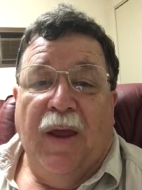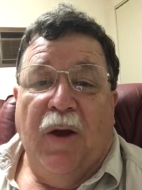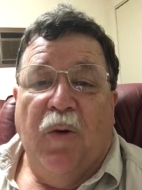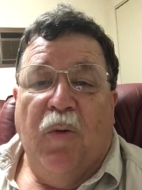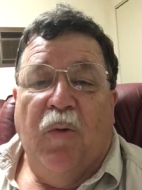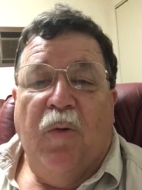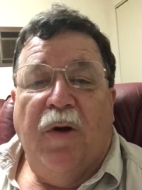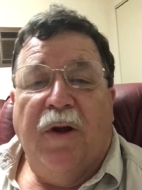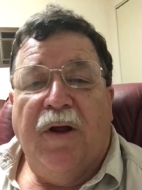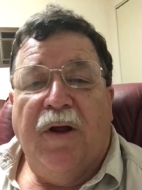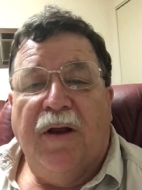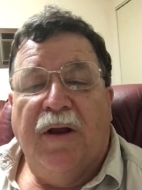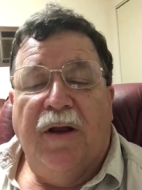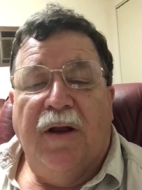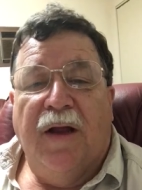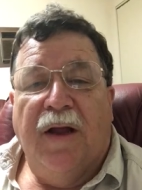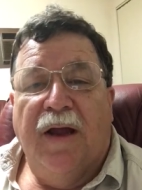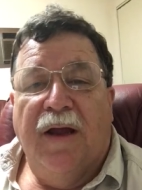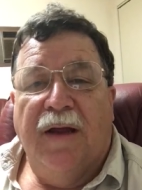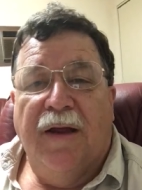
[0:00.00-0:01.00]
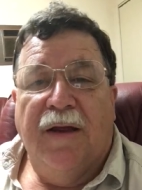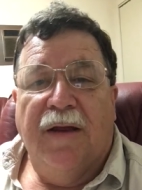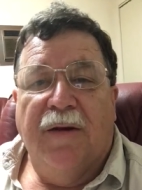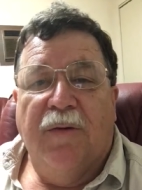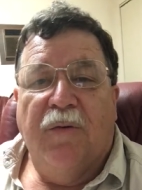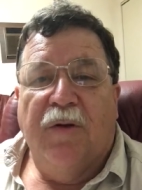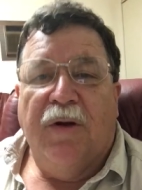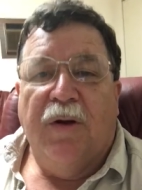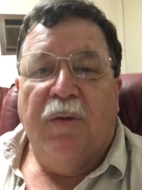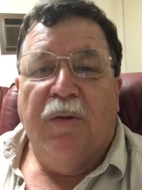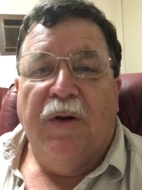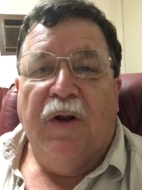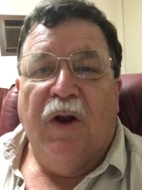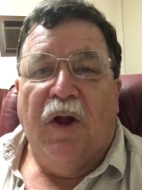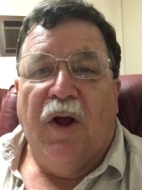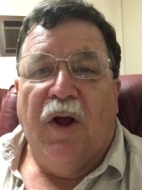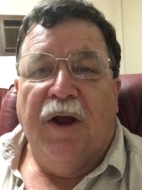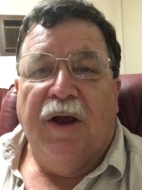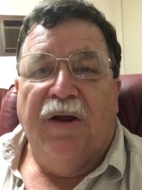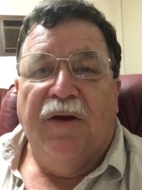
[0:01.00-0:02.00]
what I would
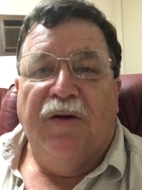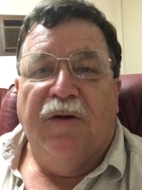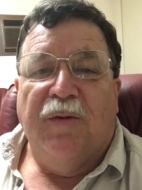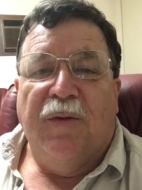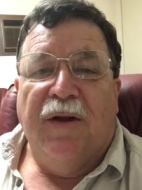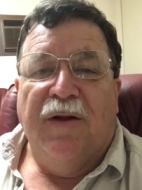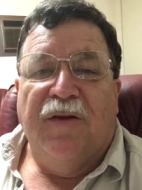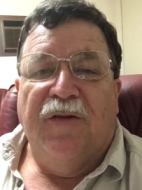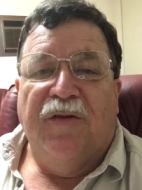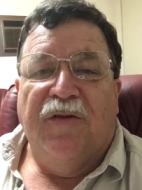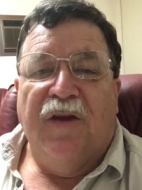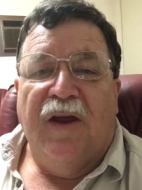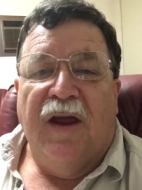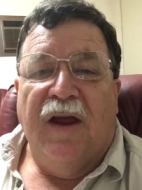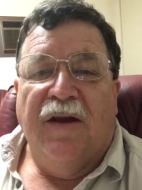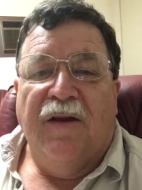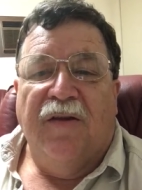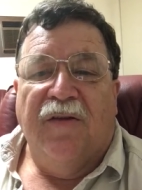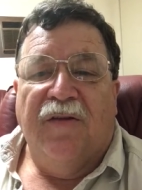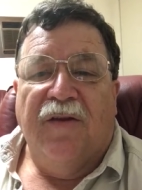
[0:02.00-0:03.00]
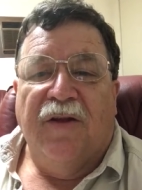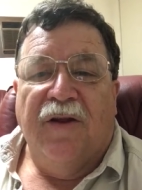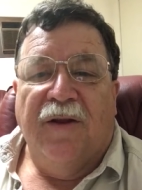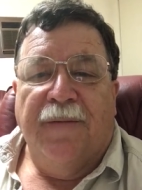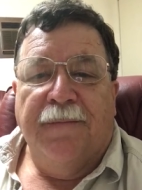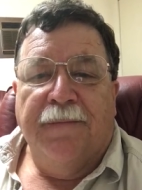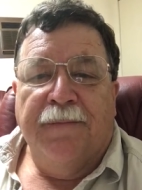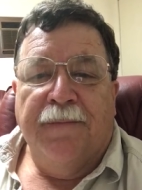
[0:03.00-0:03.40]
like you to understand is that